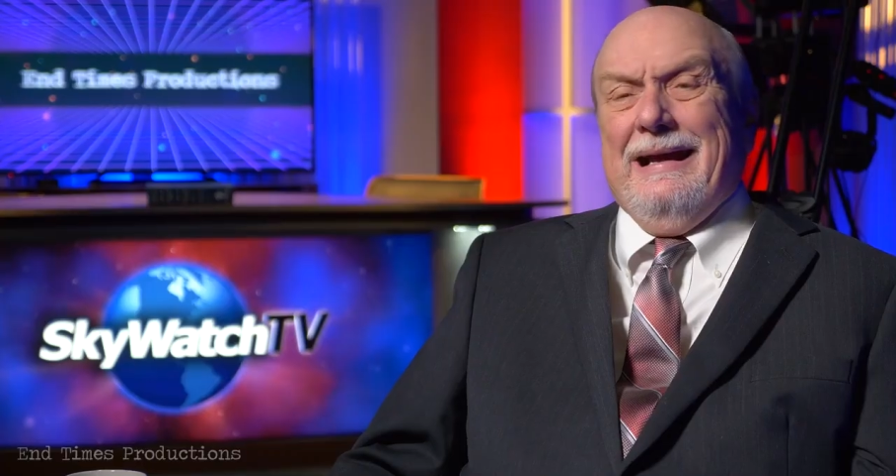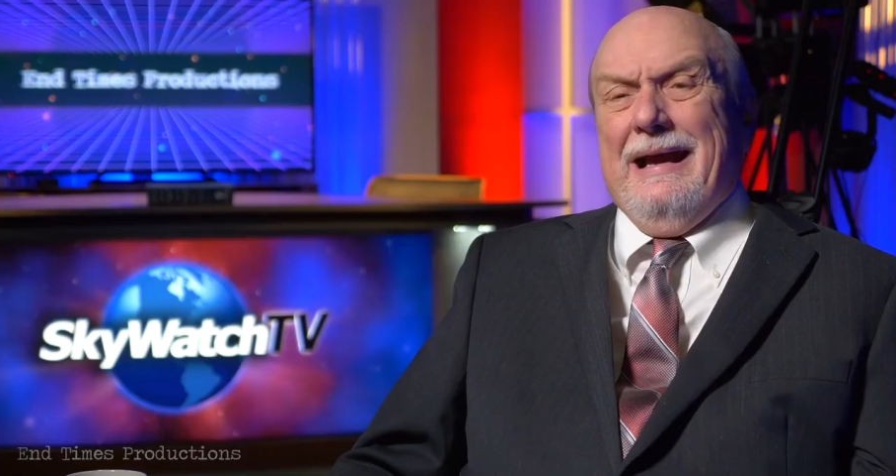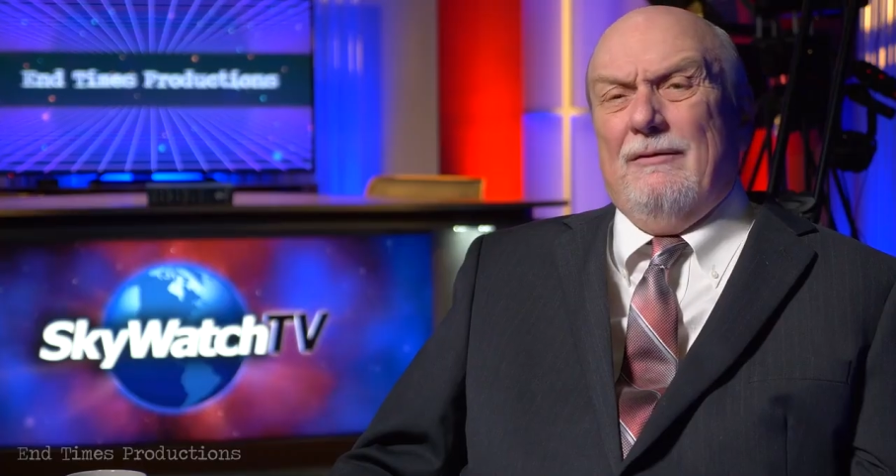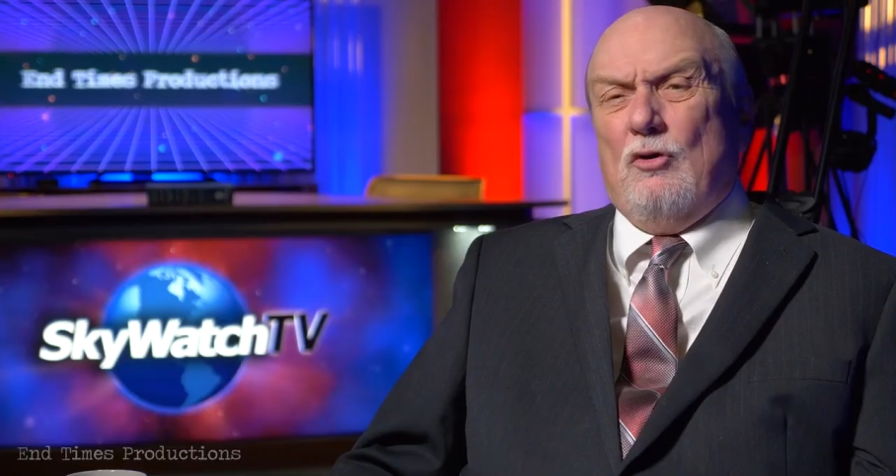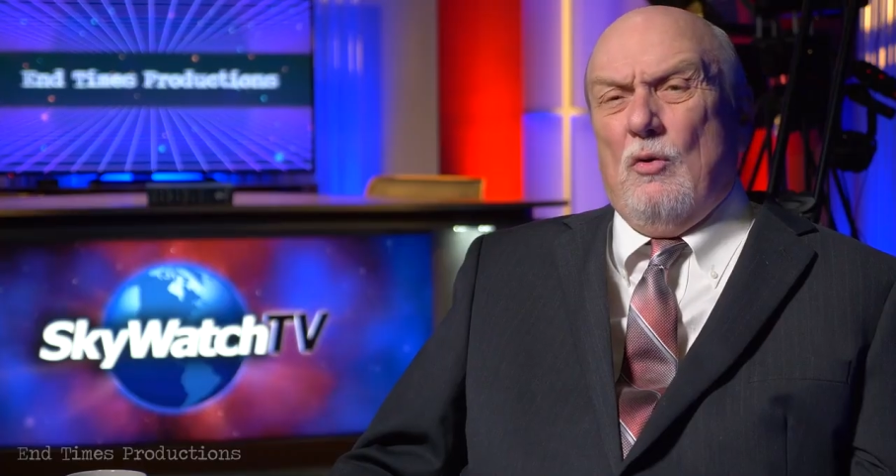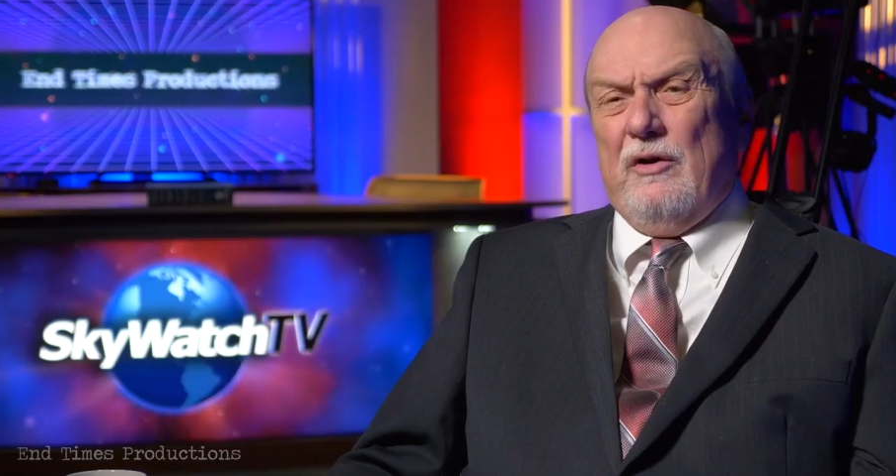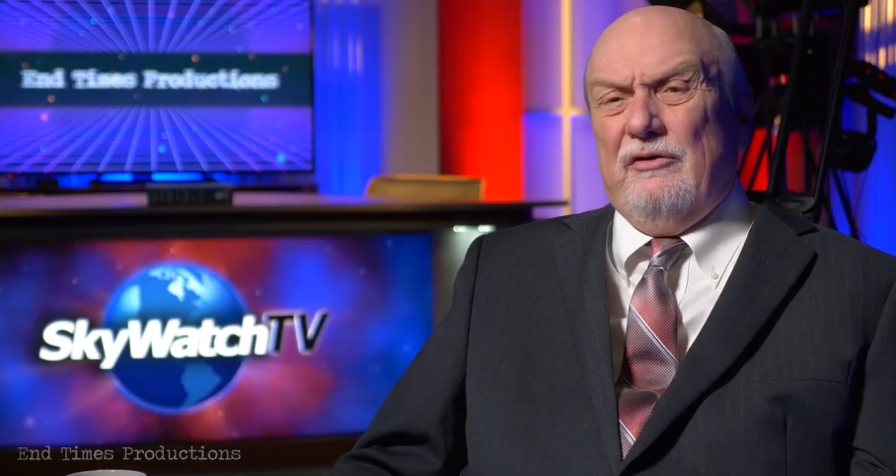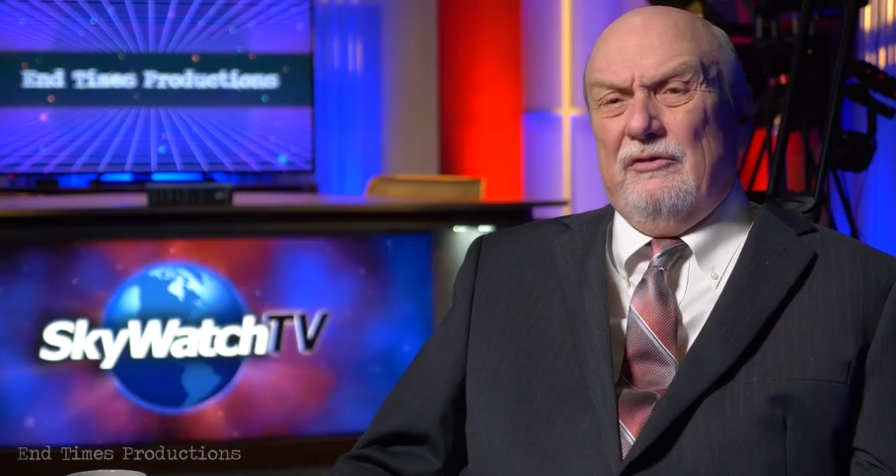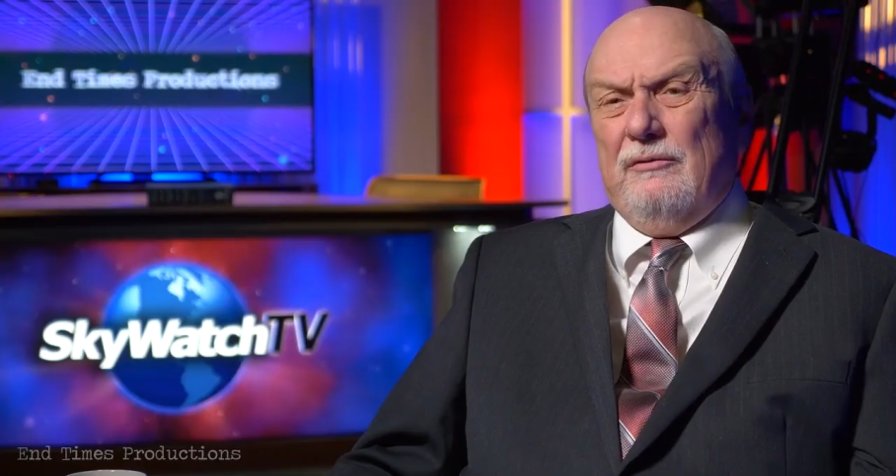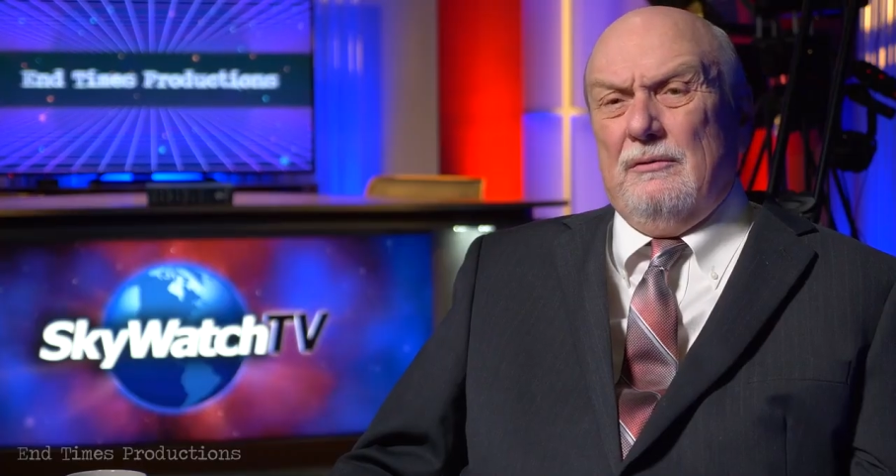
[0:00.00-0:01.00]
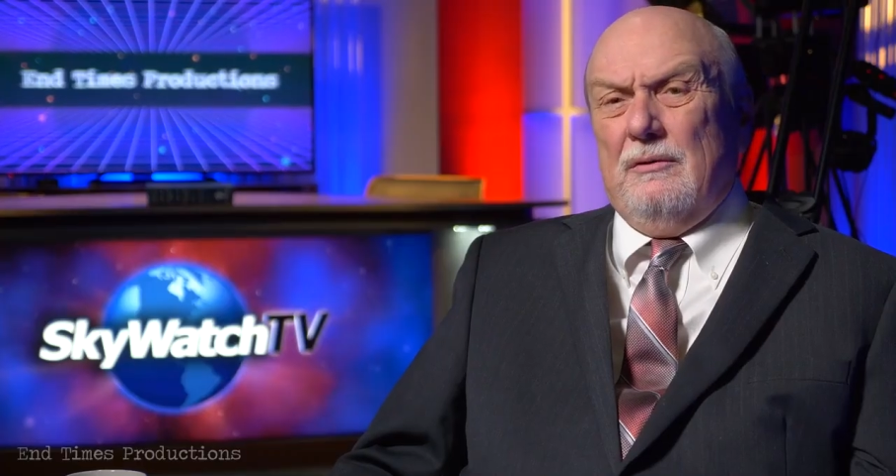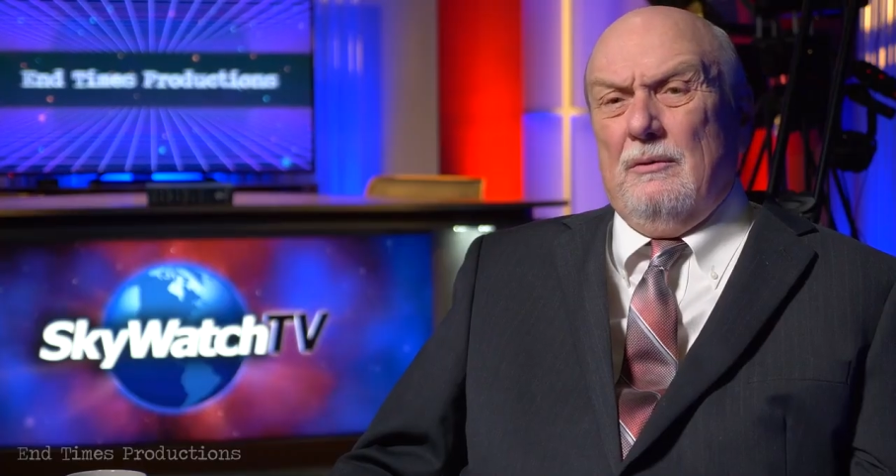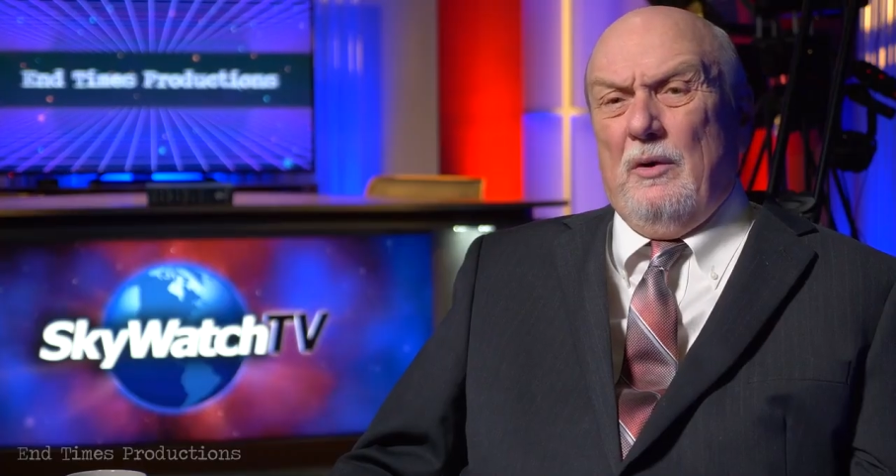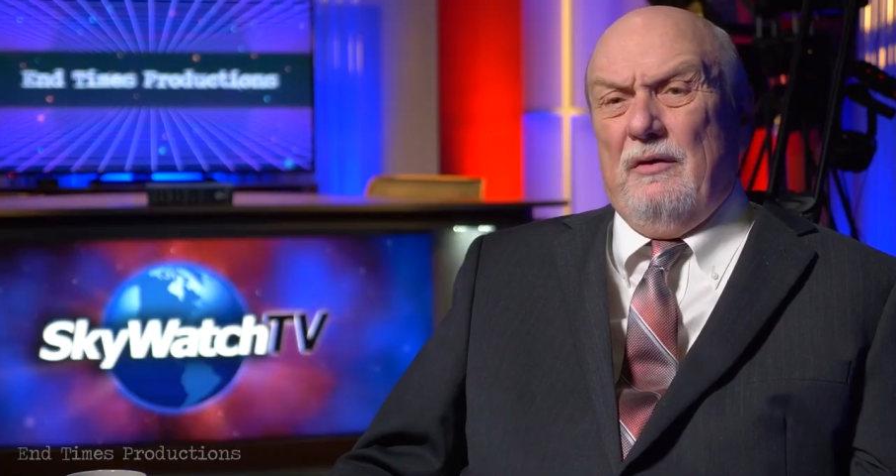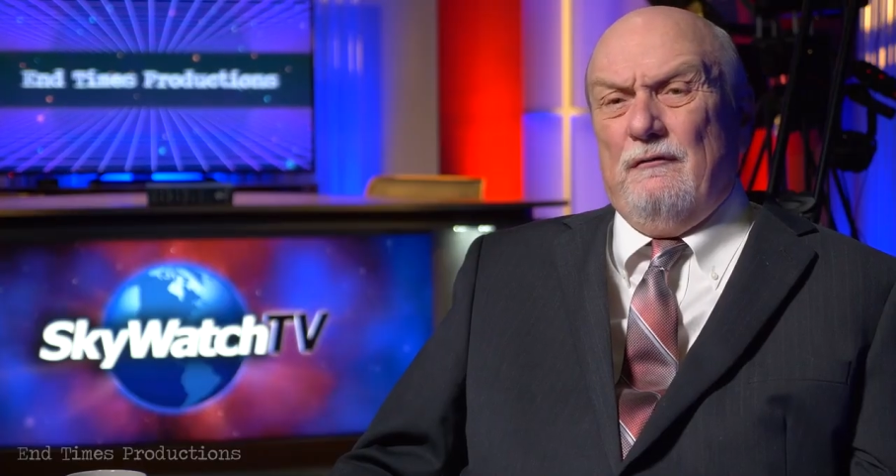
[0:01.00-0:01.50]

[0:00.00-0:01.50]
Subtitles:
and of course, when